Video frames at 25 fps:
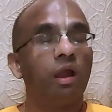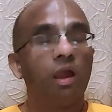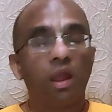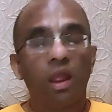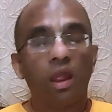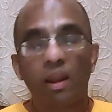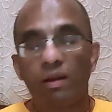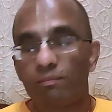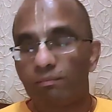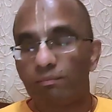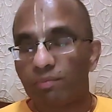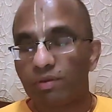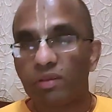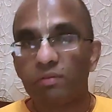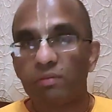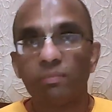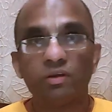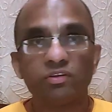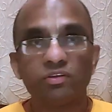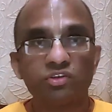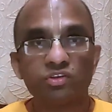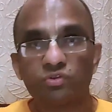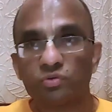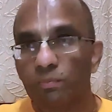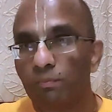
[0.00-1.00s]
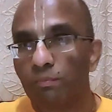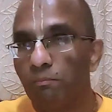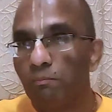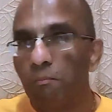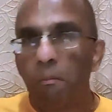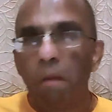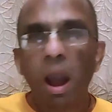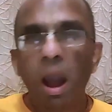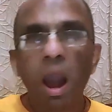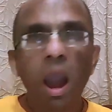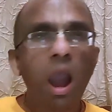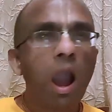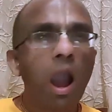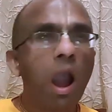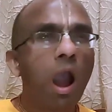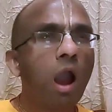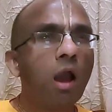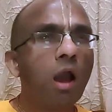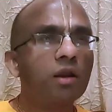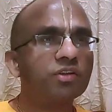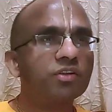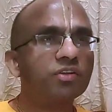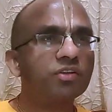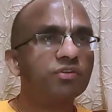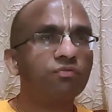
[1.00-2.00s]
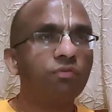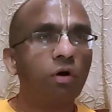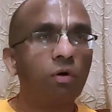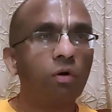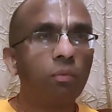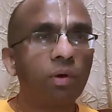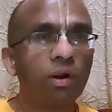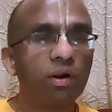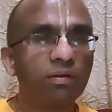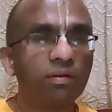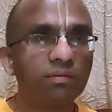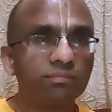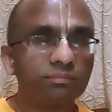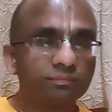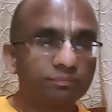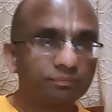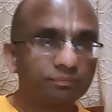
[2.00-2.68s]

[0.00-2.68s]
And Bhima just marched forward,